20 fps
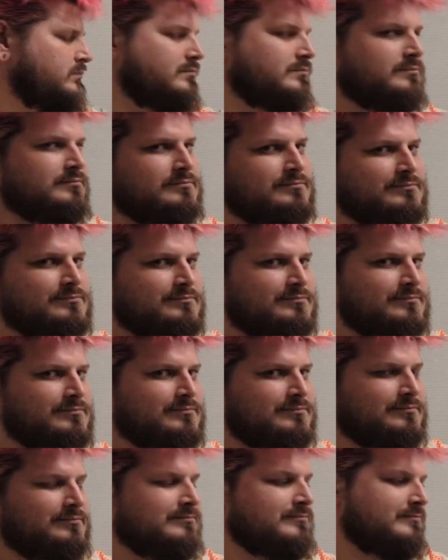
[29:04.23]

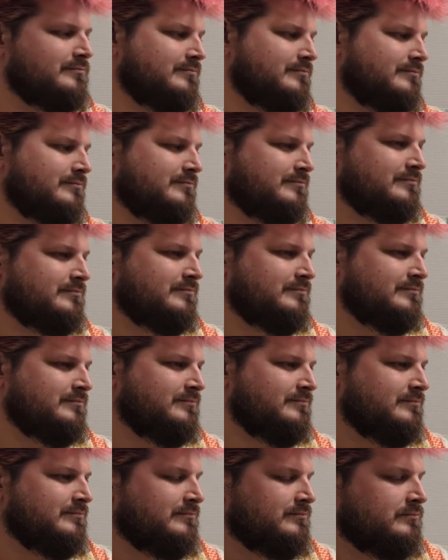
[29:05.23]

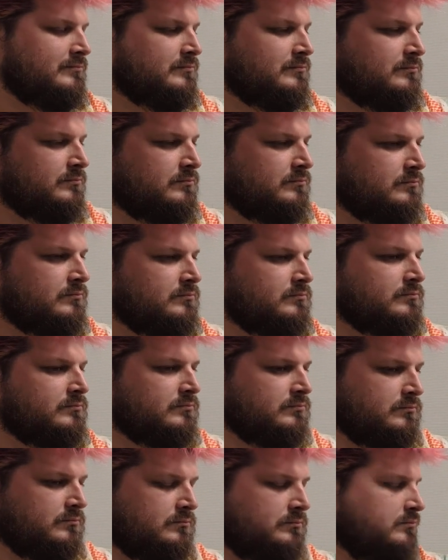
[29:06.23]

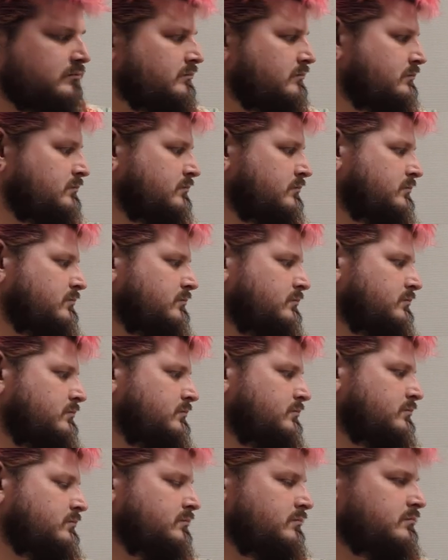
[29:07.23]

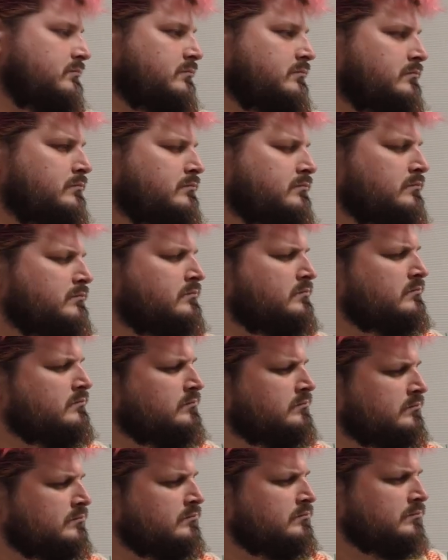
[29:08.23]

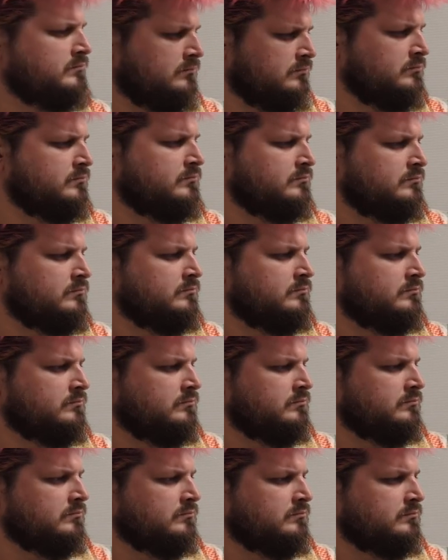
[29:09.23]

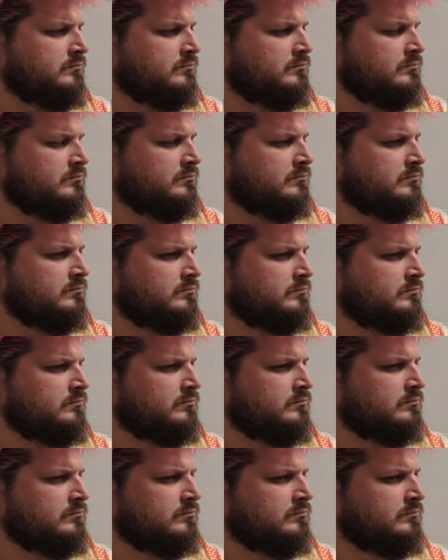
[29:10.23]

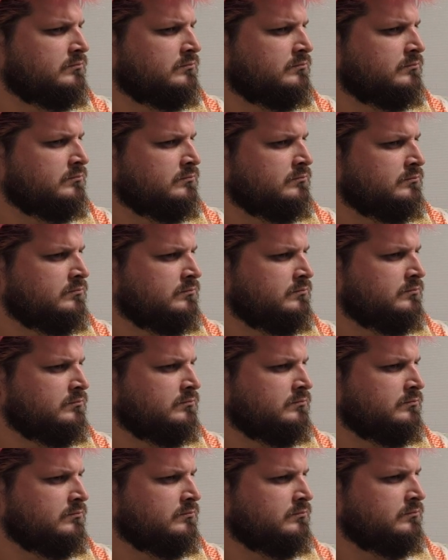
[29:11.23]
The person shown says nothing.